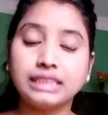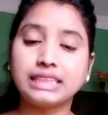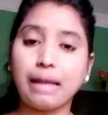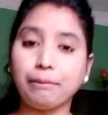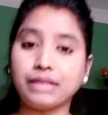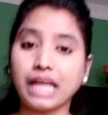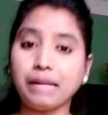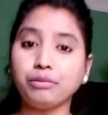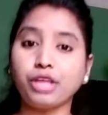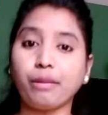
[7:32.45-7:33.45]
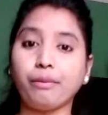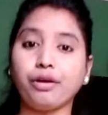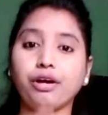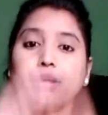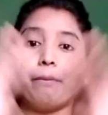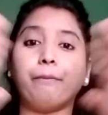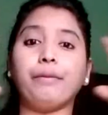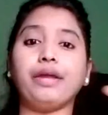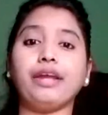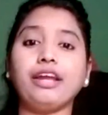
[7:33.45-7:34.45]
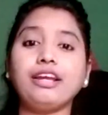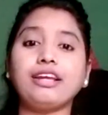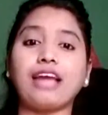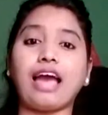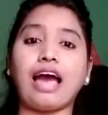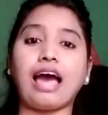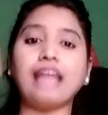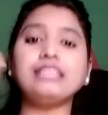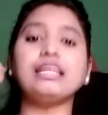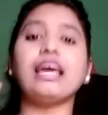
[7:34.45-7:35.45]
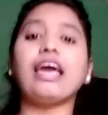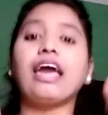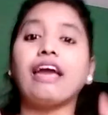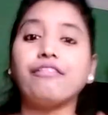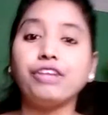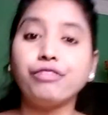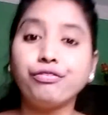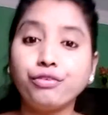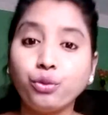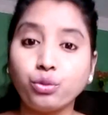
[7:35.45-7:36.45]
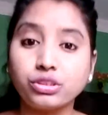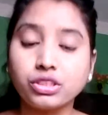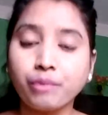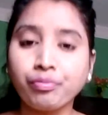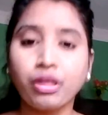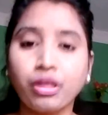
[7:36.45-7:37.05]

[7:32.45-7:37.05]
Sometime they bear big and heavy fruits.